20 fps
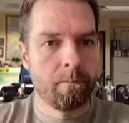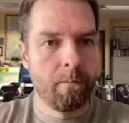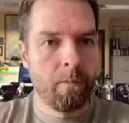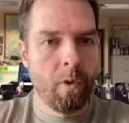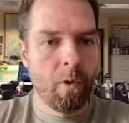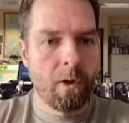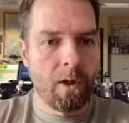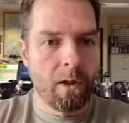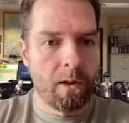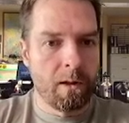
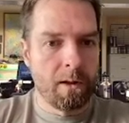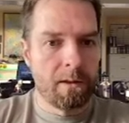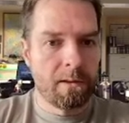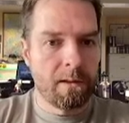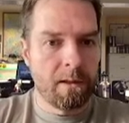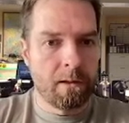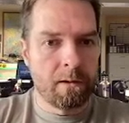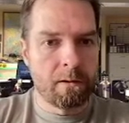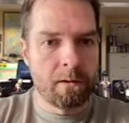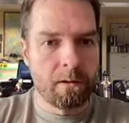Okay, let's
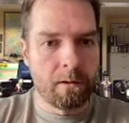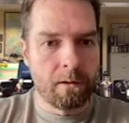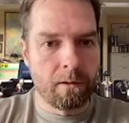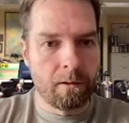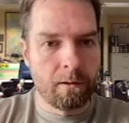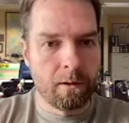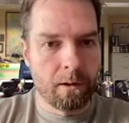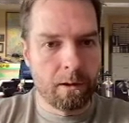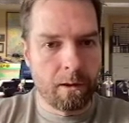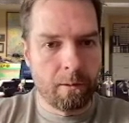enter
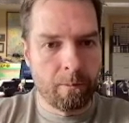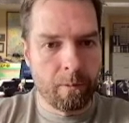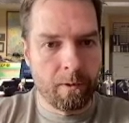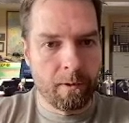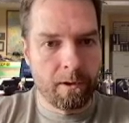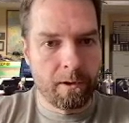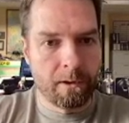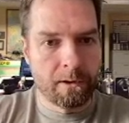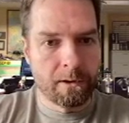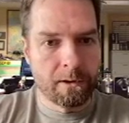a couple
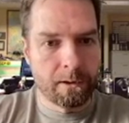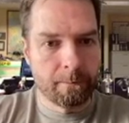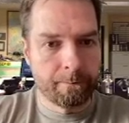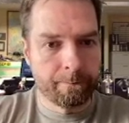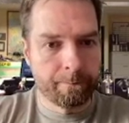things here.